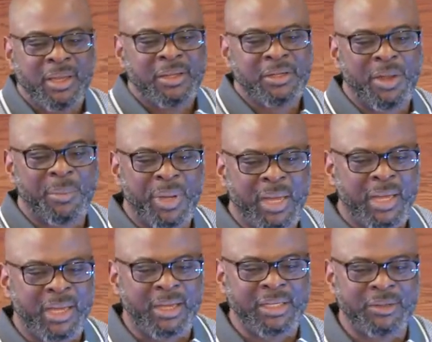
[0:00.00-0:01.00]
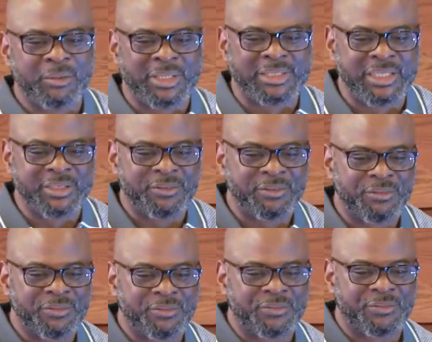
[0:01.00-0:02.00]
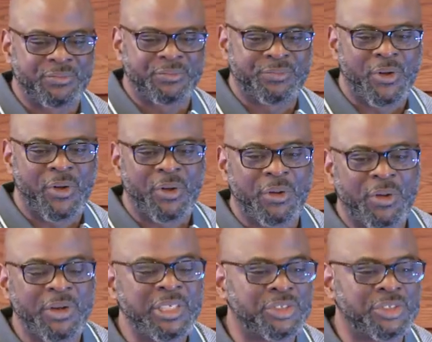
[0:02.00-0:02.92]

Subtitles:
number, was it? 4 is